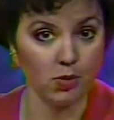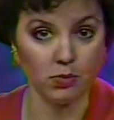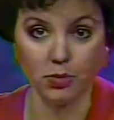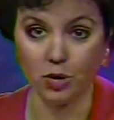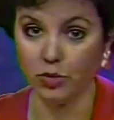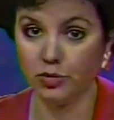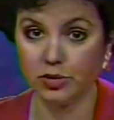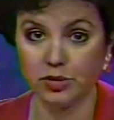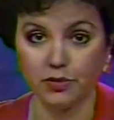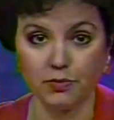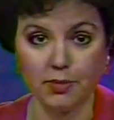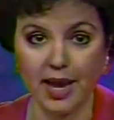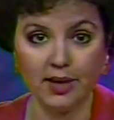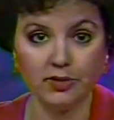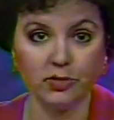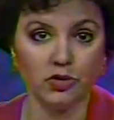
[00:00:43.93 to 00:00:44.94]
Most of
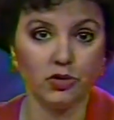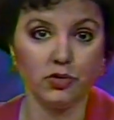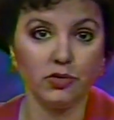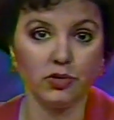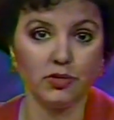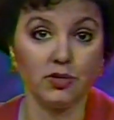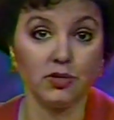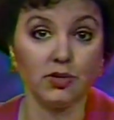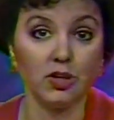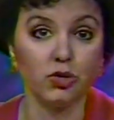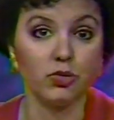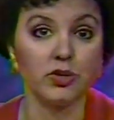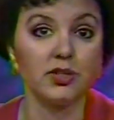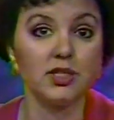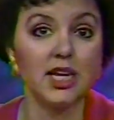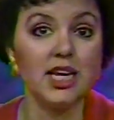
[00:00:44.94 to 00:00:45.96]
Massachusetts is under
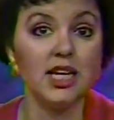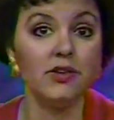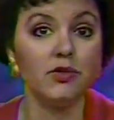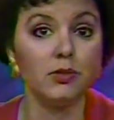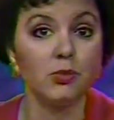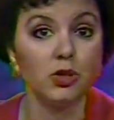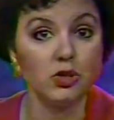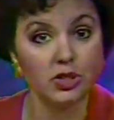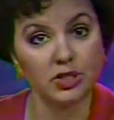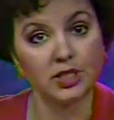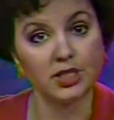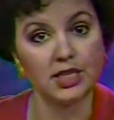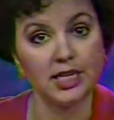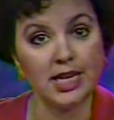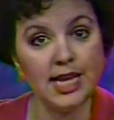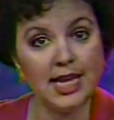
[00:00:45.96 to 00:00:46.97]
a state of
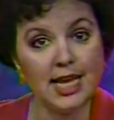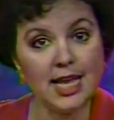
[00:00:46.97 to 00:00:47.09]
emergency,